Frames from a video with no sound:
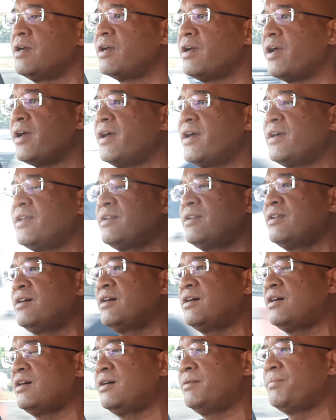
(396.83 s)
And
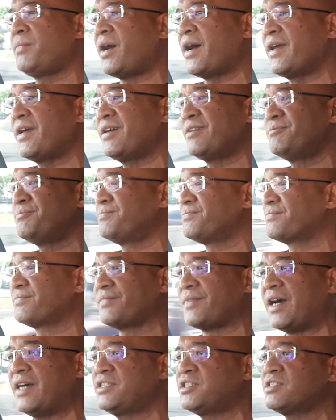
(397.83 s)
um, I,
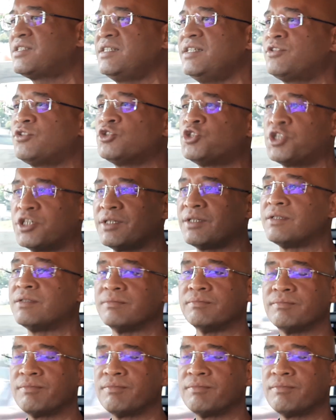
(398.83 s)
I just need to chill.